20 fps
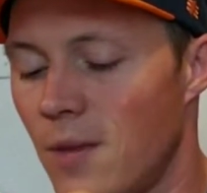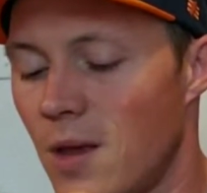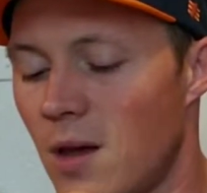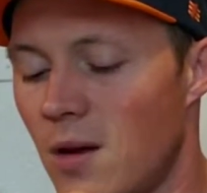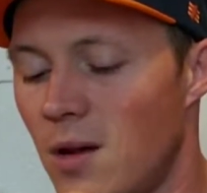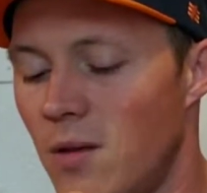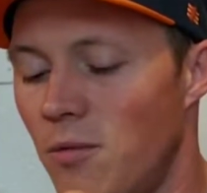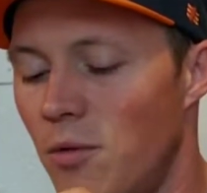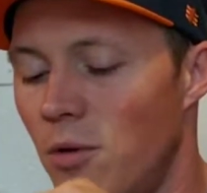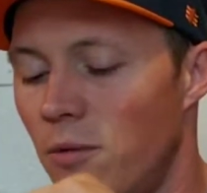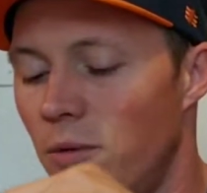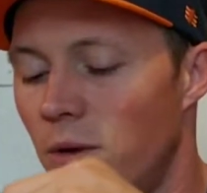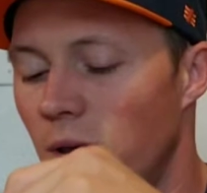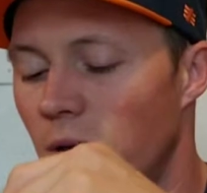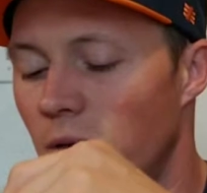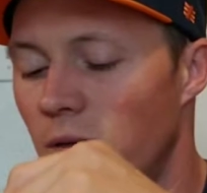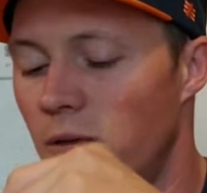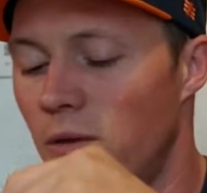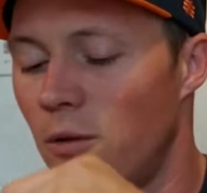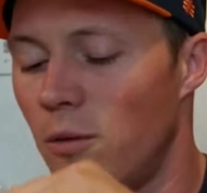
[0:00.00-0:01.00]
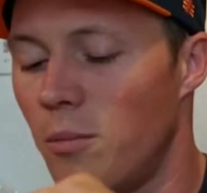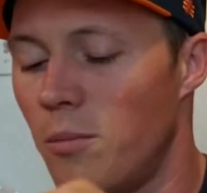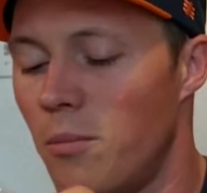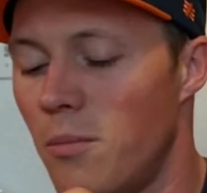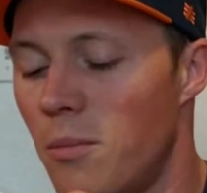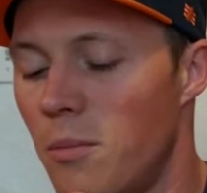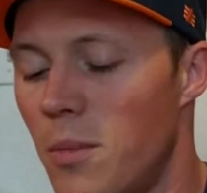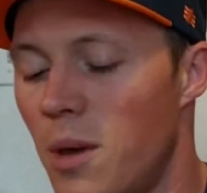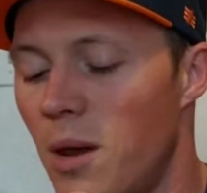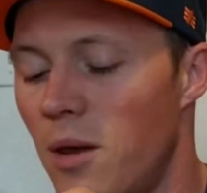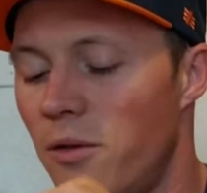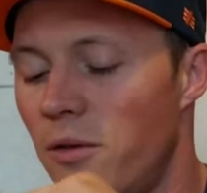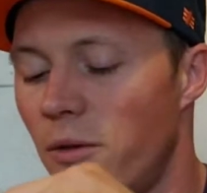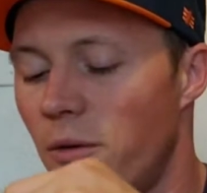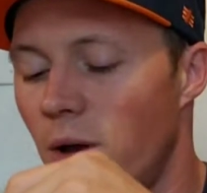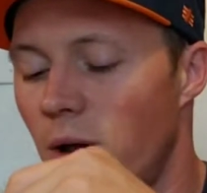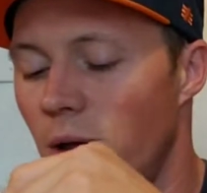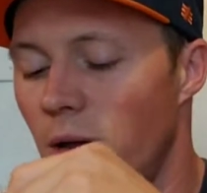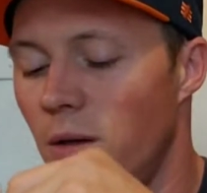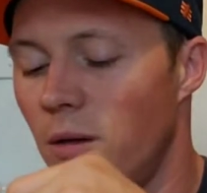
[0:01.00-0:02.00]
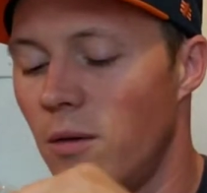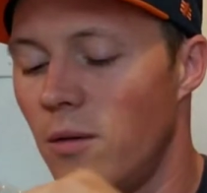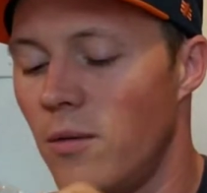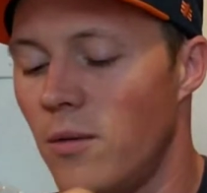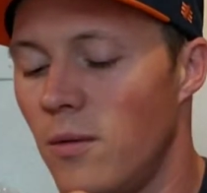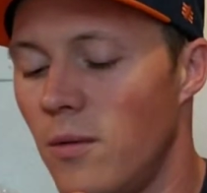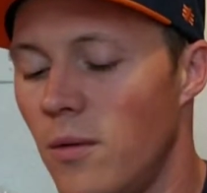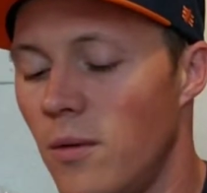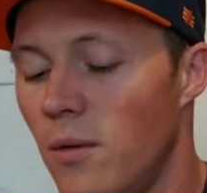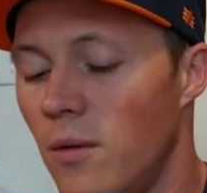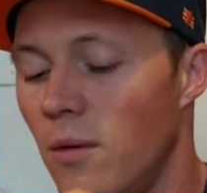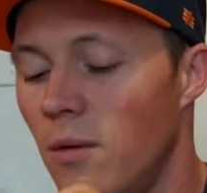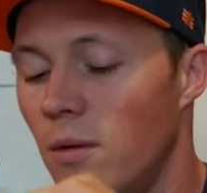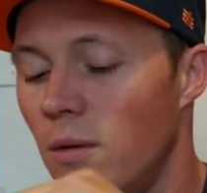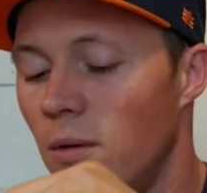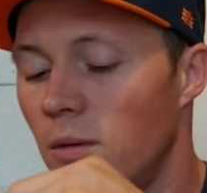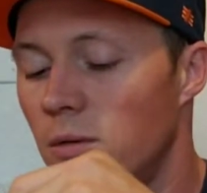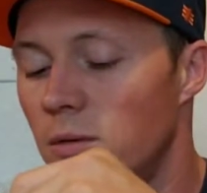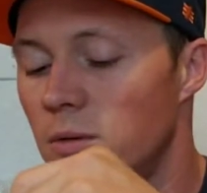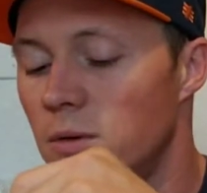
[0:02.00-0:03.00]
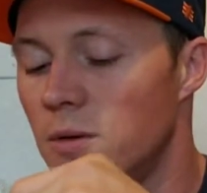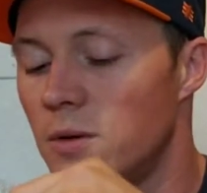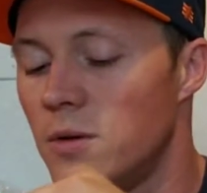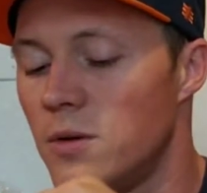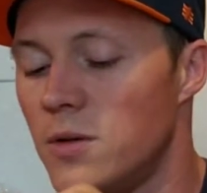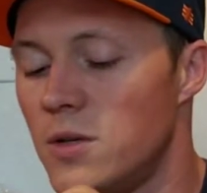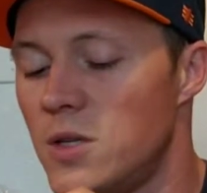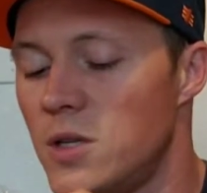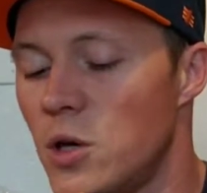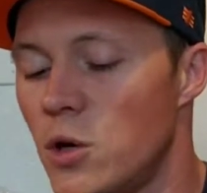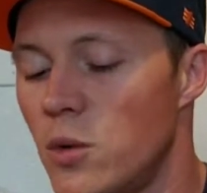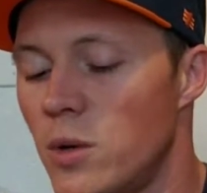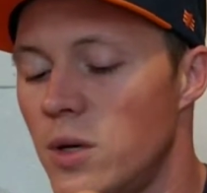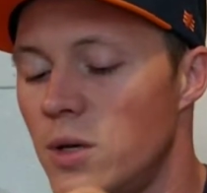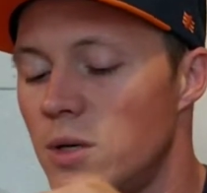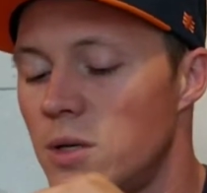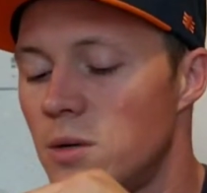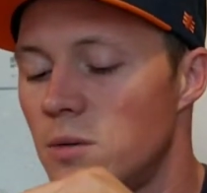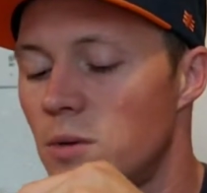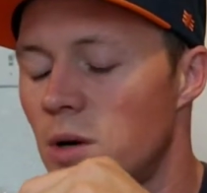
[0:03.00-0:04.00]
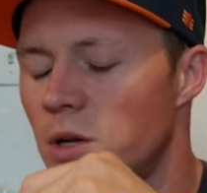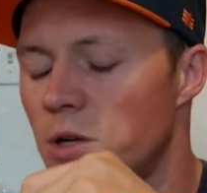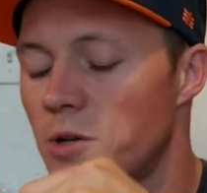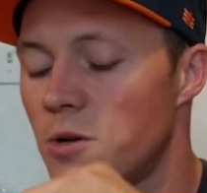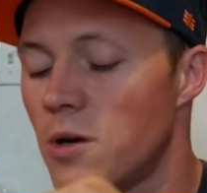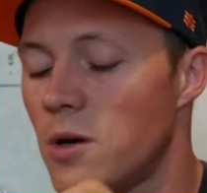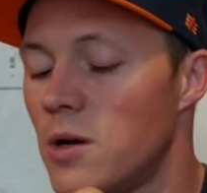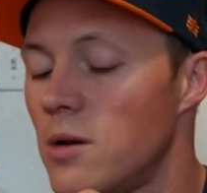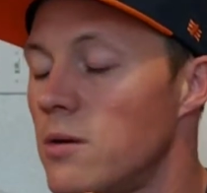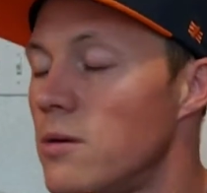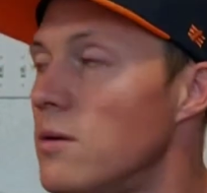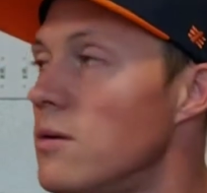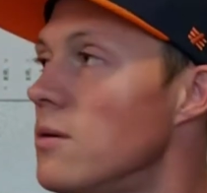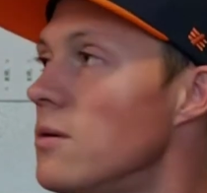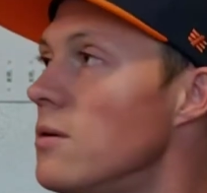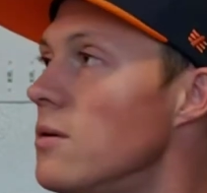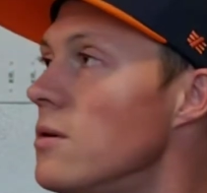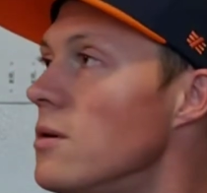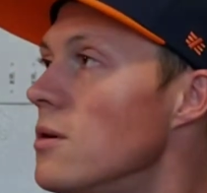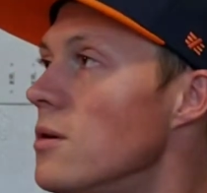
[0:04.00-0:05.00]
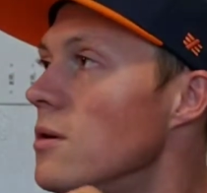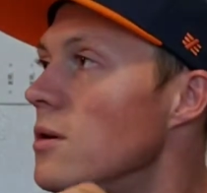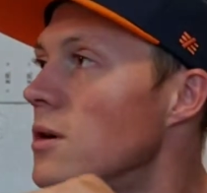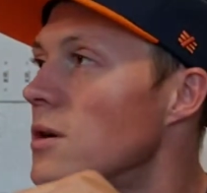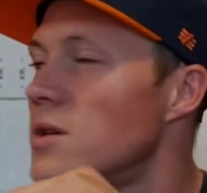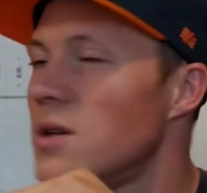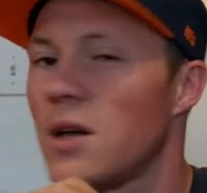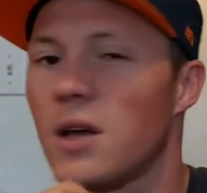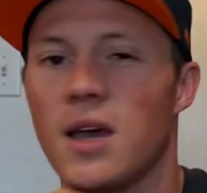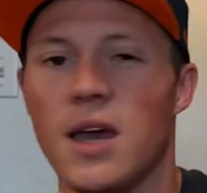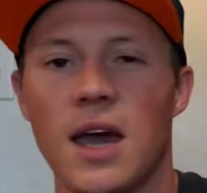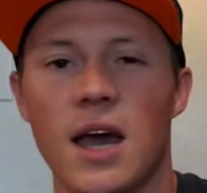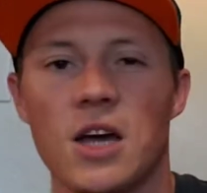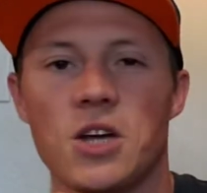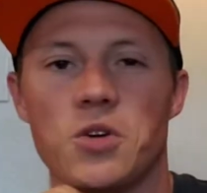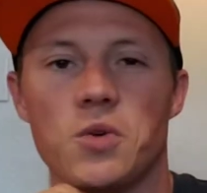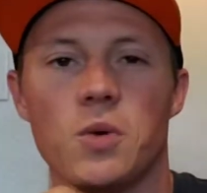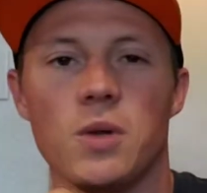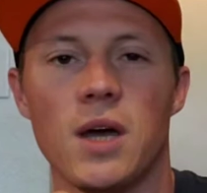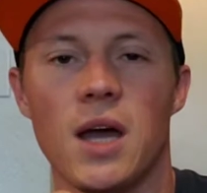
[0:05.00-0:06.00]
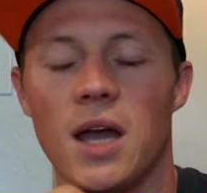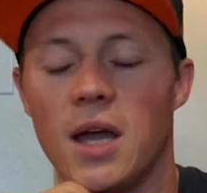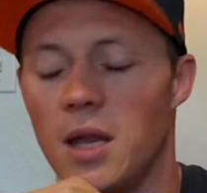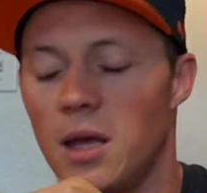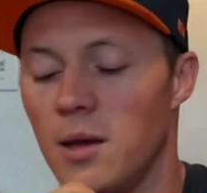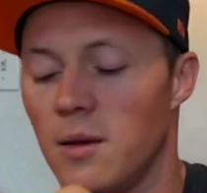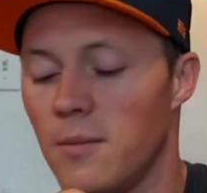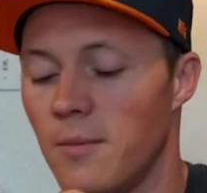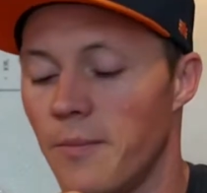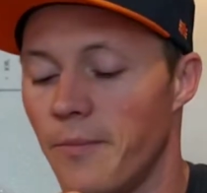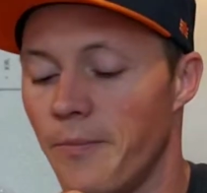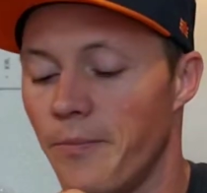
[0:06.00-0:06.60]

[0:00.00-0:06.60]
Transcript: don't even know if you consider them Mediterranean, Zoe's restaurant. It's like a casual dining.